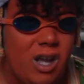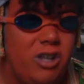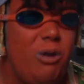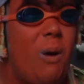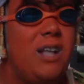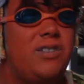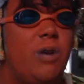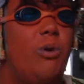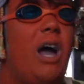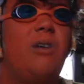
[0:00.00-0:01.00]
And you might
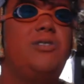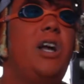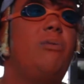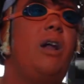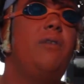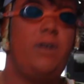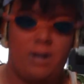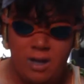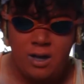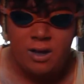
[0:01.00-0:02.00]
say, well, how is that relevant?
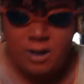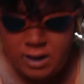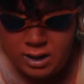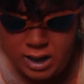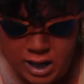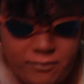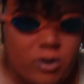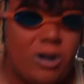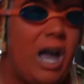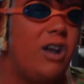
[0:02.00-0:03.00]
If
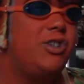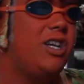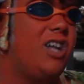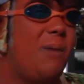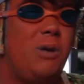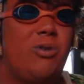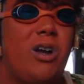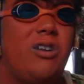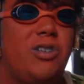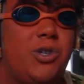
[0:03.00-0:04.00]
energy cannot be
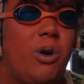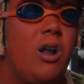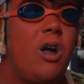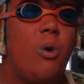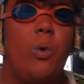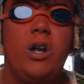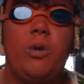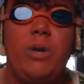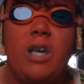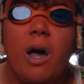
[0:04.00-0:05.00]
created or destroyed, where
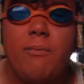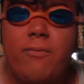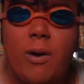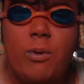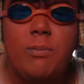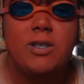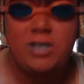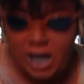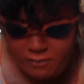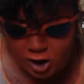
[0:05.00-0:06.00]
did we come from? We
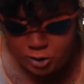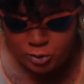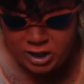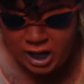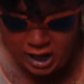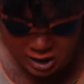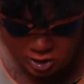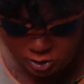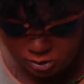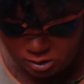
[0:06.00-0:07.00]
must have a
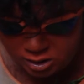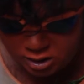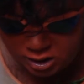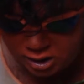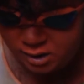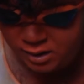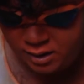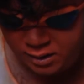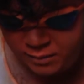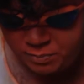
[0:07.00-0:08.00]
creator.
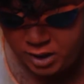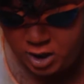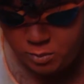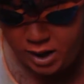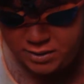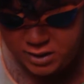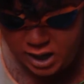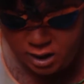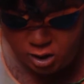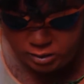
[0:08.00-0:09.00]
And you might
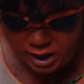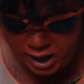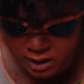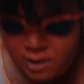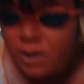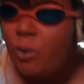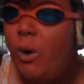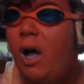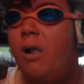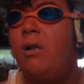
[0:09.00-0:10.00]
say, okay,
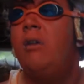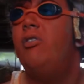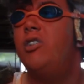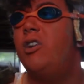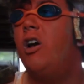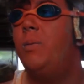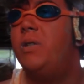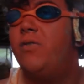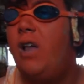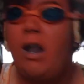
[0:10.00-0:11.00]
well, there's
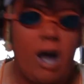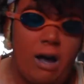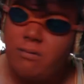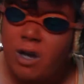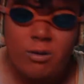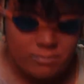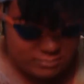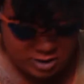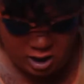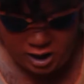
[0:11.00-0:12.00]
arguments for that. No,
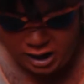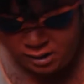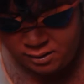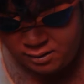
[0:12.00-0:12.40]
sorry.